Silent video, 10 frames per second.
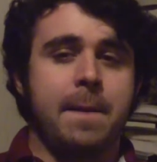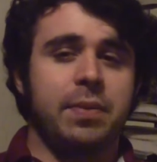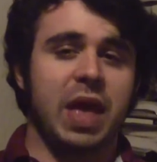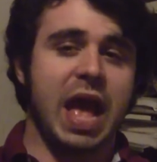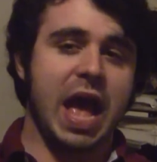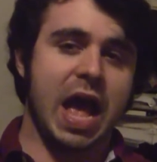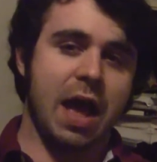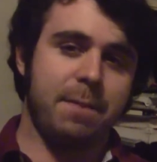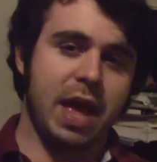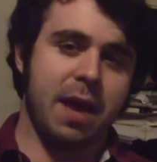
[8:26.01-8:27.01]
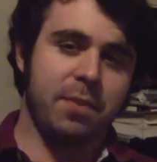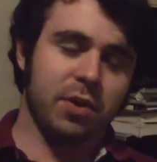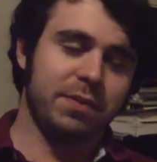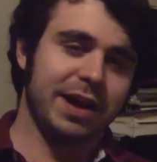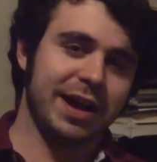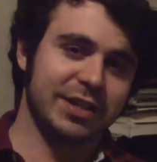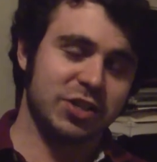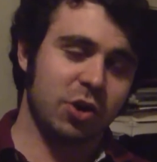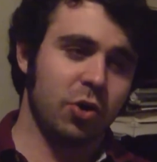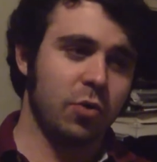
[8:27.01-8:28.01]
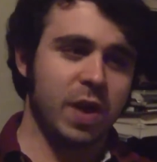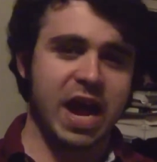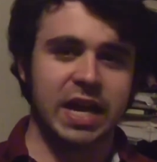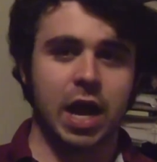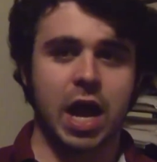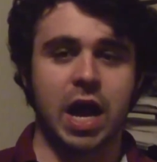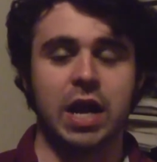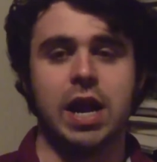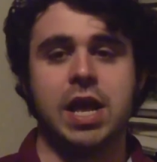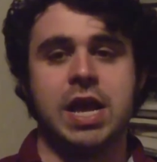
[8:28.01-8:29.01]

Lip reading: Pepper Potts, oh my god.